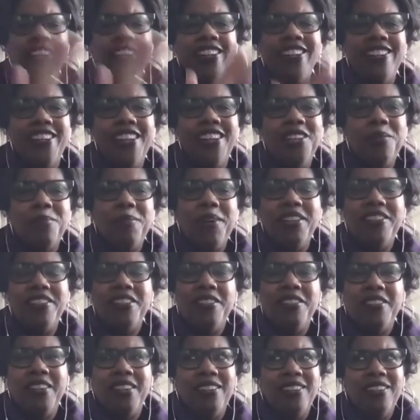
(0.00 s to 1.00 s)
I can take the bus."
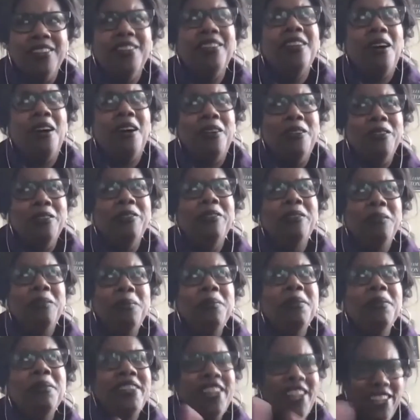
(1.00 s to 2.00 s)
And be like, "No, I'm
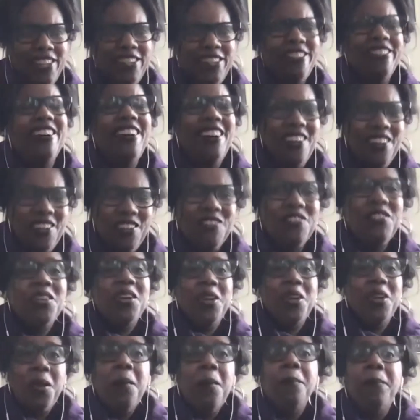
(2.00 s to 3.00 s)
gonna take you home."
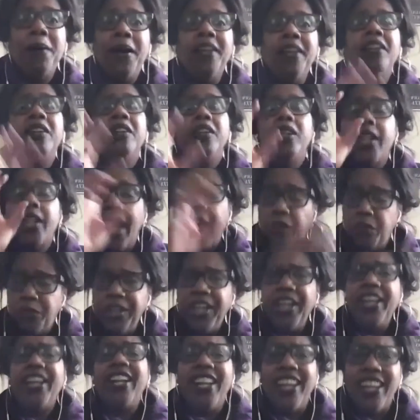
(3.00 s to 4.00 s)
But at
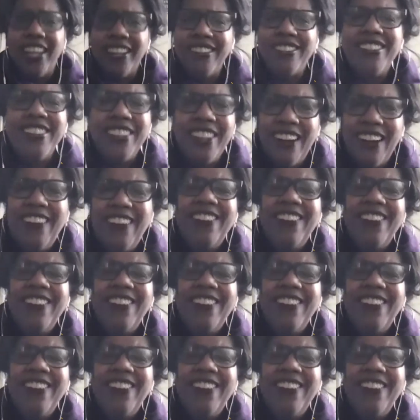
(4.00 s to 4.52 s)
readings, you know,